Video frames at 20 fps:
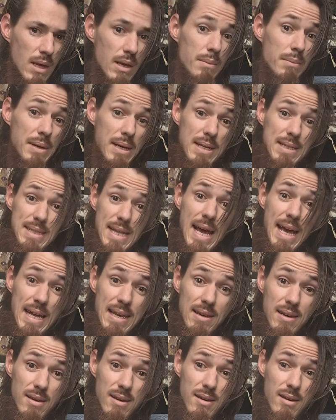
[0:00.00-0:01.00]
Because
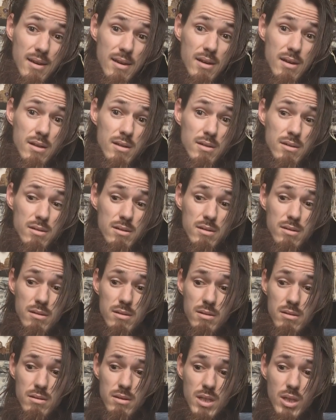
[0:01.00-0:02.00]
then
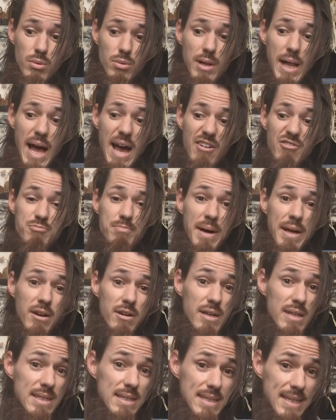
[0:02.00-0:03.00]
you will have better
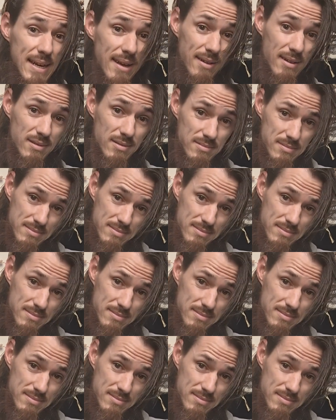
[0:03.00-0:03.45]
intel.